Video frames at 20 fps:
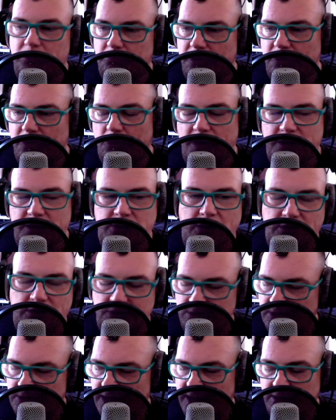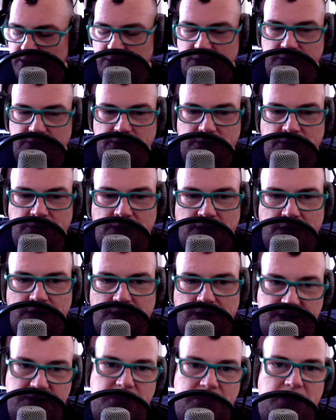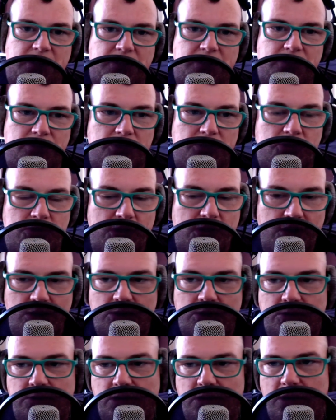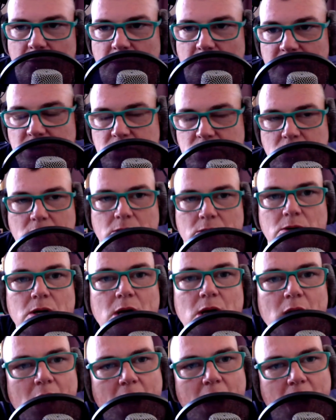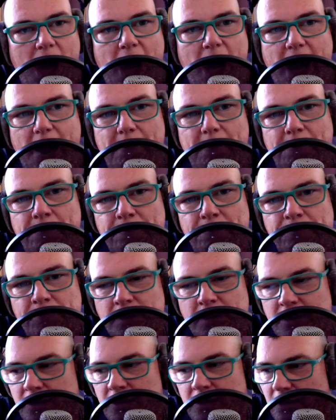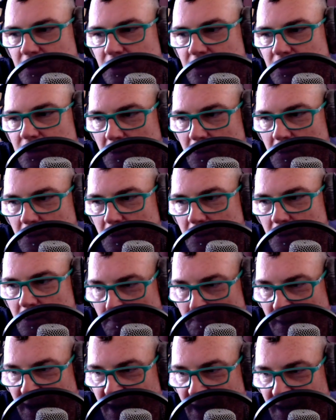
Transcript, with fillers: when I talked to Daniel yesterday on the show, on my show. Um, but